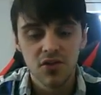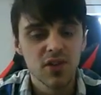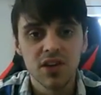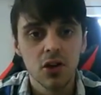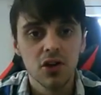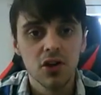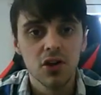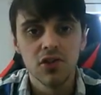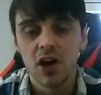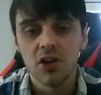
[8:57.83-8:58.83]
$50,
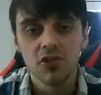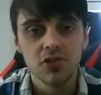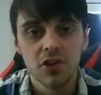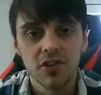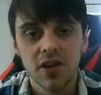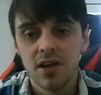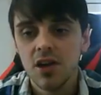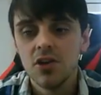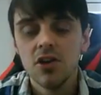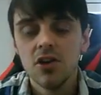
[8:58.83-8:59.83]
$100 a
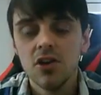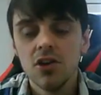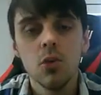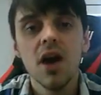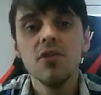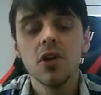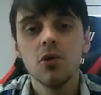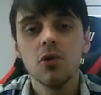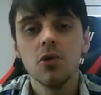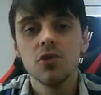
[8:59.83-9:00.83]
day, you know, whatever
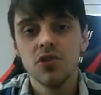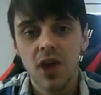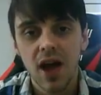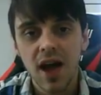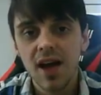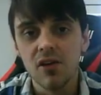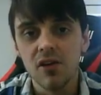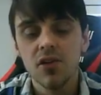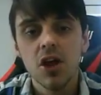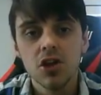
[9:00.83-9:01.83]
the goals you
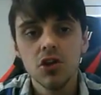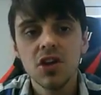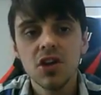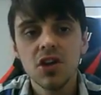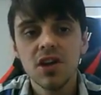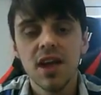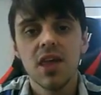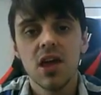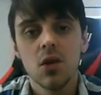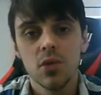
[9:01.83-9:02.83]
have, you can
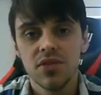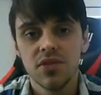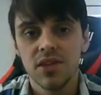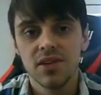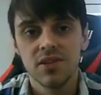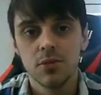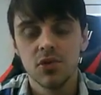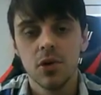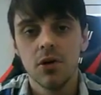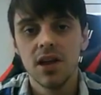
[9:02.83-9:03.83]
get there with this
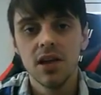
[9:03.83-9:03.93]
system as